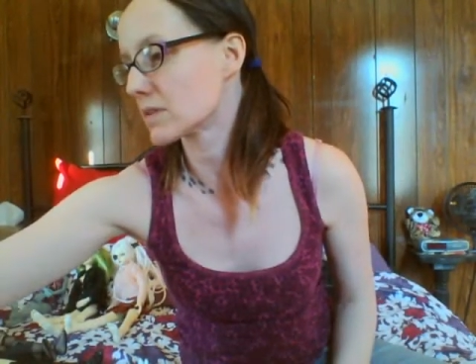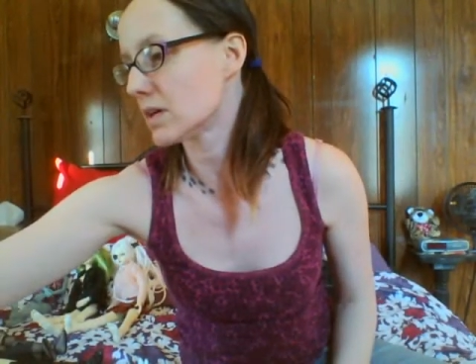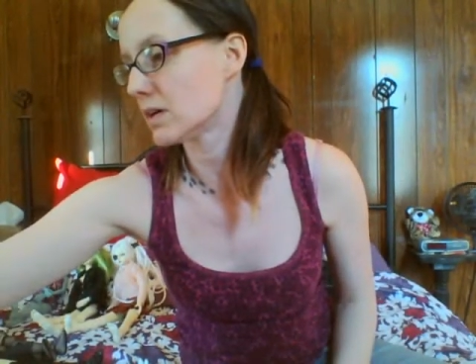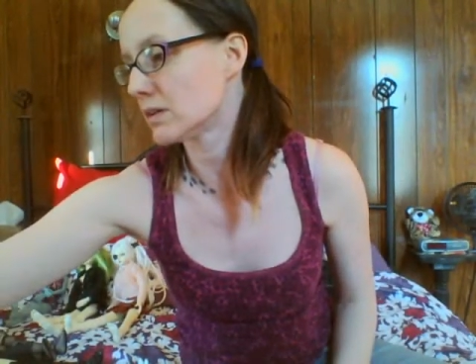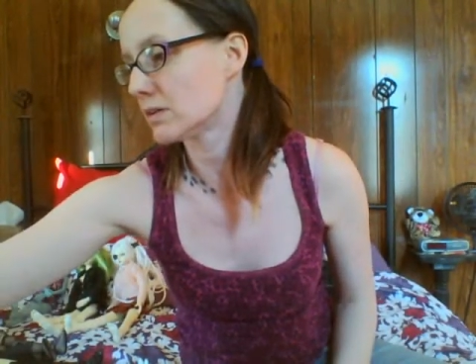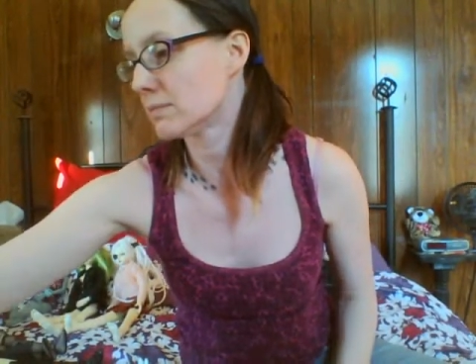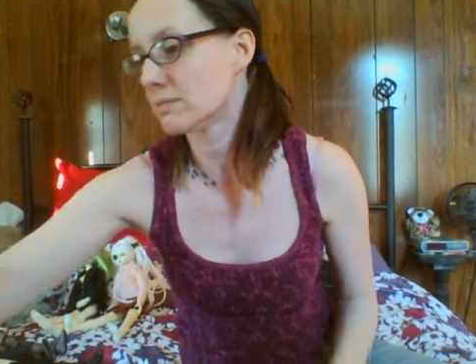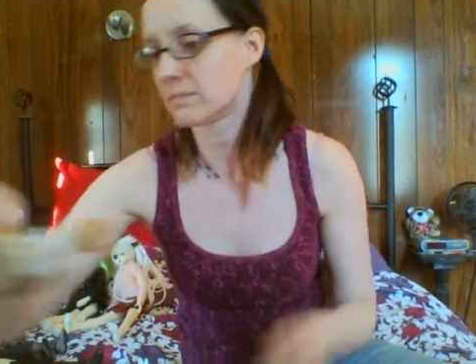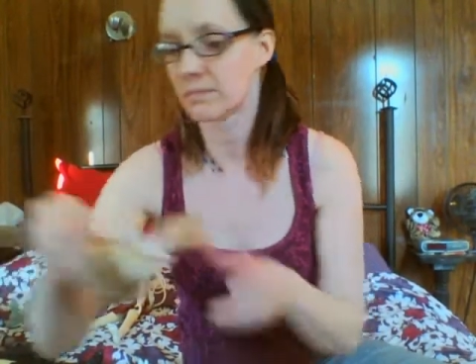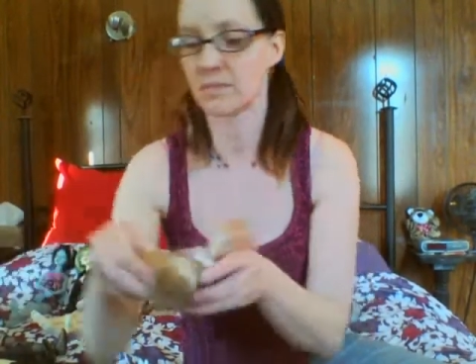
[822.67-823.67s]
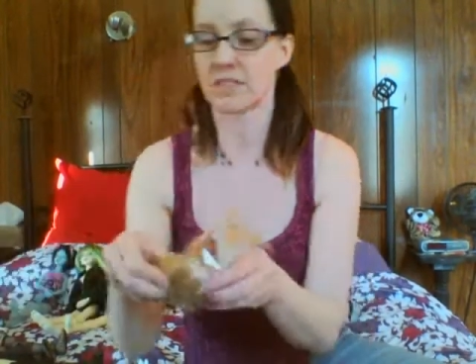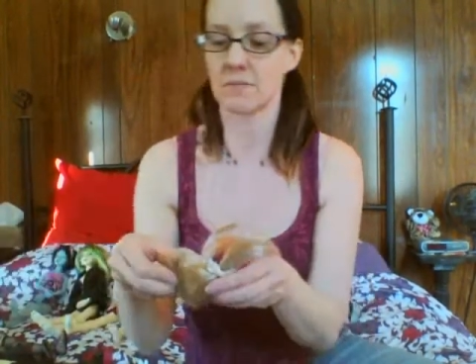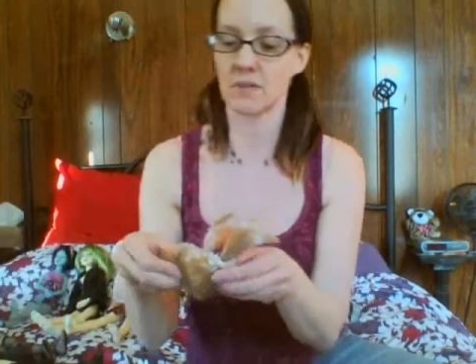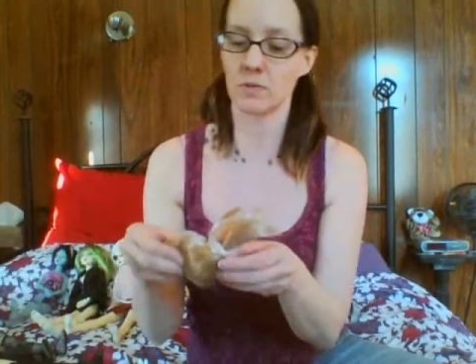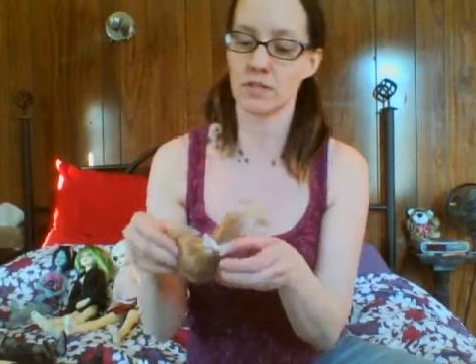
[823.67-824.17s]
Some
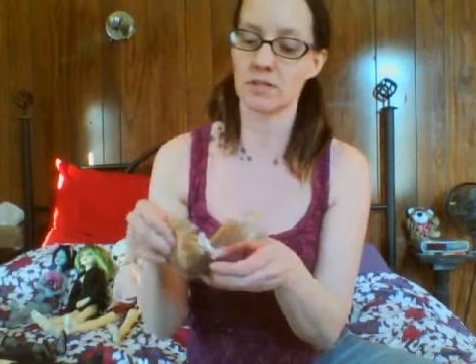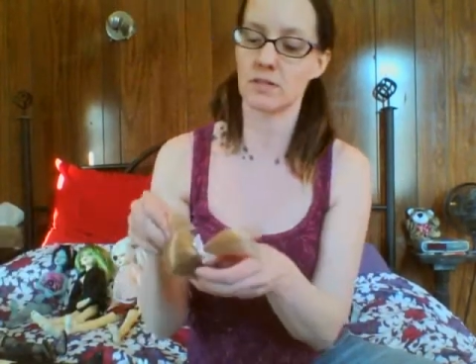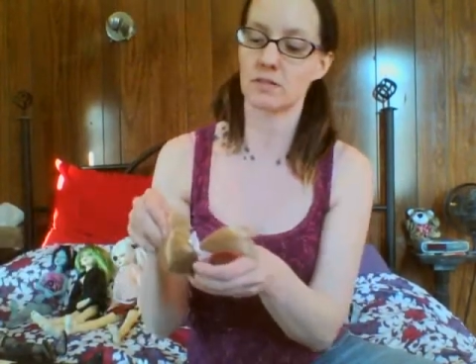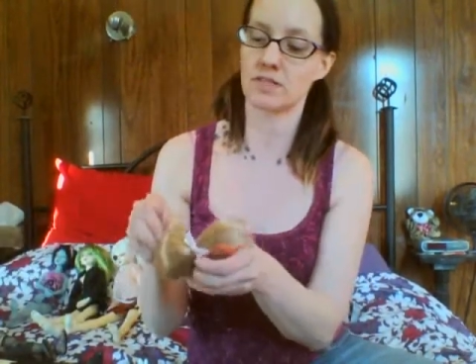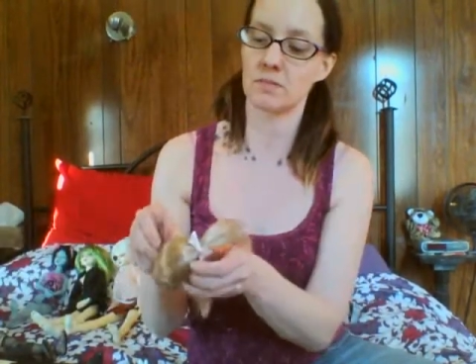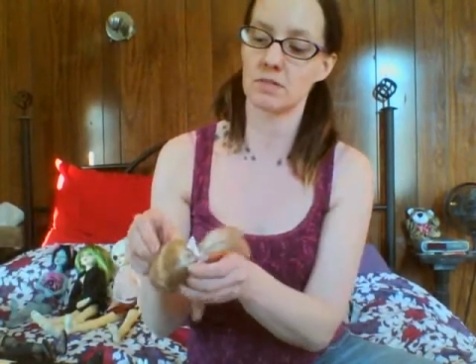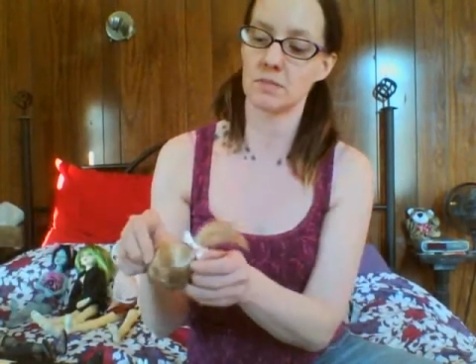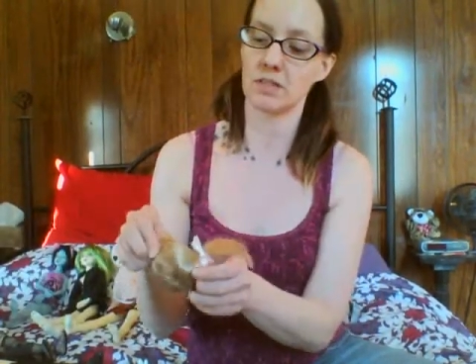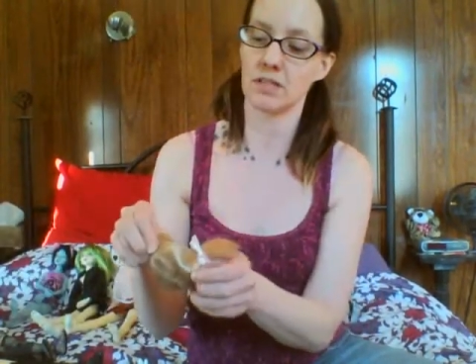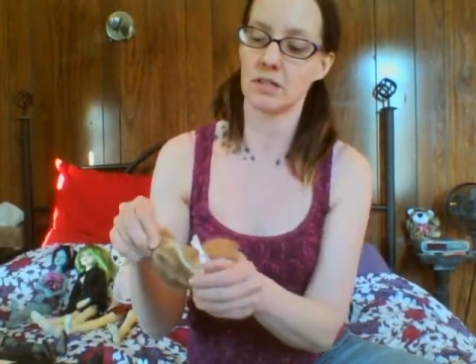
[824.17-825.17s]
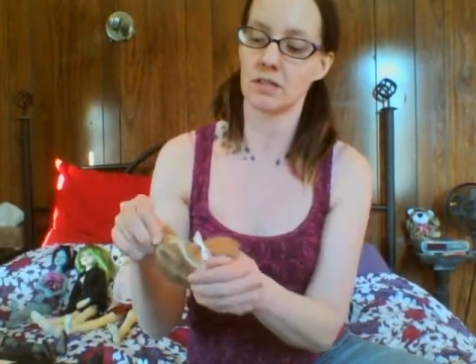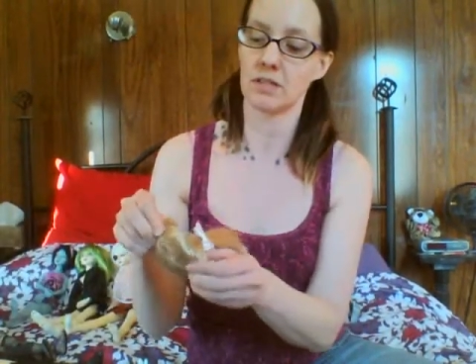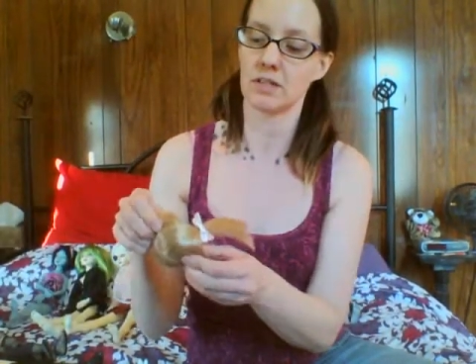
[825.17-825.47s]
of the wigs, though, seem to be